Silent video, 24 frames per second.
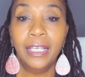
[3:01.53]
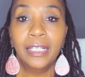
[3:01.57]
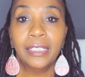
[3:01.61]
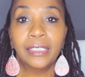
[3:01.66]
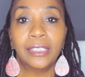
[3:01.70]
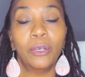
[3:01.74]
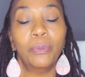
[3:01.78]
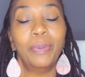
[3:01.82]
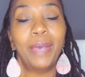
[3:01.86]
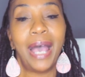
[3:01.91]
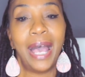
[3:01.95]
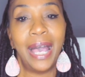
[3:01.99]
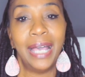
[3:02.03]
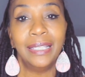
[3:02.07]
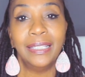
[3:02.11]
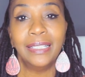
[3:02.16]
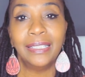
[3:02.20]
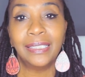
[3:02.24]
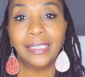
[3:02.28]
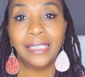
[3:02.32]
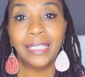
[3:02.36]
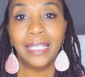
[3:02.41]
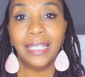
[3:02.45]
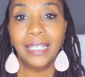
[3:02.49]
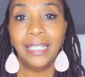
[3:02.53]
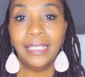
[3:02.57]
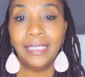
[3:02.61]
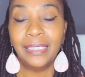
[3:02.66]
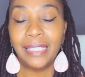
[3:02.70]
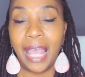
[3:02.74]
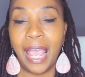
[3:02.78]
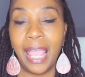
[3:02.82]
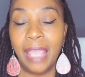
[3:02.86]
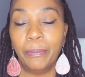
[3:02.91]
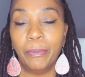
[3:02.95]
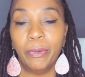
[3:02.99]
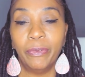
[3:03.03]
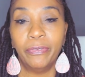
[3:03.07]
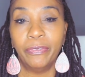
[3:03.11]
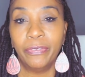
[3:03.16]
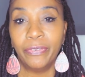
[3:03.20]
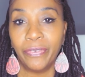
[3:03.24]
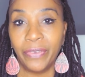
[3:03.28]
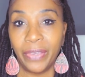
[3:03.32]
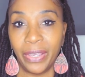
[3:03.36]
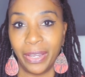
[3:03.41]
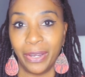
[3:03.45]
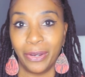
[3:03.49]
So behind the scenes, I'm a
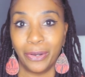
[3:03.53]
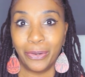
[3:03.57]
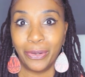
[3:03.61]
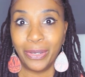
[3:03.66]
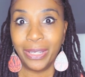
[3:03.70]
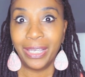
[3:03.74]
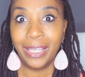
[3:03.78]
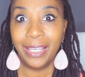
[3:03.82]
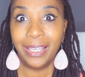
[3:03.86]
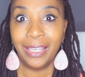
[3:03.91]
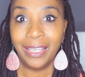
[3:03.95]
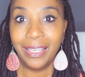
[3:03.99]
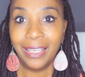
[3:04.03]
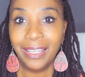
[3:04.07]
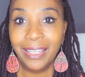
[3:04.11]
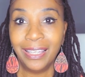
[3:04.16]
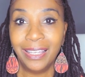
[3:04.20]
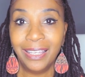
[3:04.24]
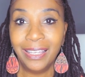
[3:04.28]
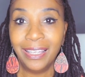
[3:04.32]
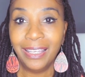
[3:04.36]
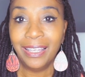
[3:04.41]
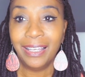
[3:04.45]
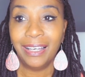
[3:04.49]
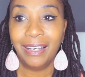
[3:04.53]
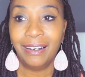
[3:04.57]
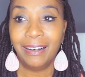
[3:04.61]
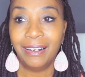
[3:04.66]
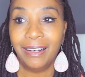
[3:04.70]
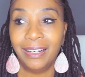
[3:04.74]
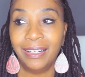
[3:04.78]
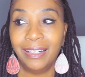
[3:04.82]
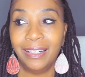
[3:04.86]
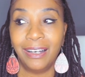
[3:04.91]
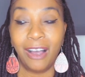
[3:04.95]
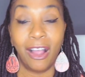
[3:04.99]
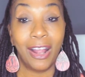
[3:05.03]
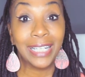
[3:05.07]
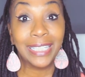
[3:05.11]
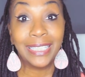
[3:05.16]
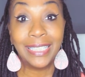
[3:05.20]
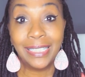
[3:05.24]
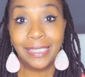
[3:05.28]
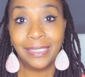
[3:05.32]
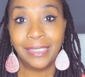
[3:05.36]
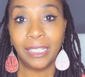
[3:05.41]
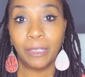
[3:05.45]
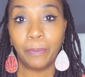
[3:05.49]
very uh,
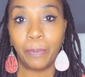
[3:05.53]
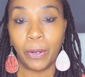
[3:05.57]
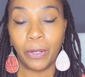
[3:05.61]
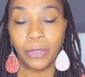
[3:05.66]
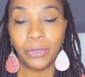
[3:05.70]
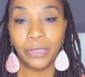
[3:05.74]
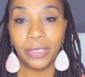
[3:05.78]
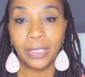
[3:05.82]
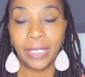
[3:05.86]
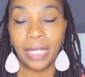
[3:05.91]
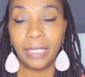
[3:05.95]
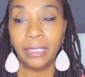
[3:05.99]
artistic person.